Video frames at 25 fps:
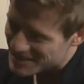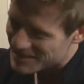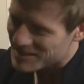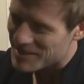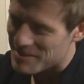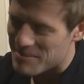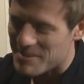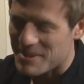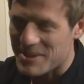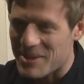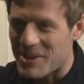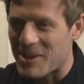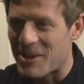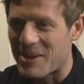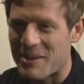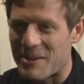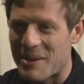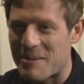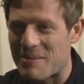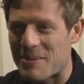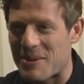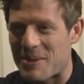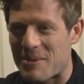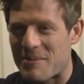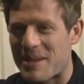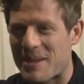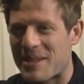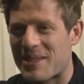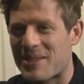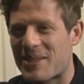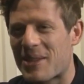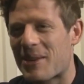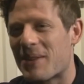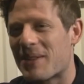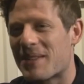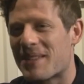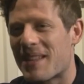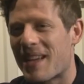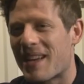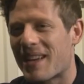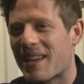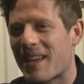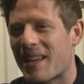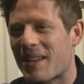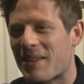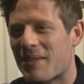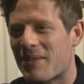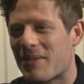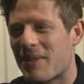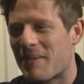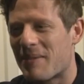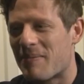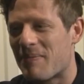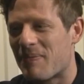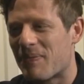tip his collar up, you know what I mean? So it's that kind of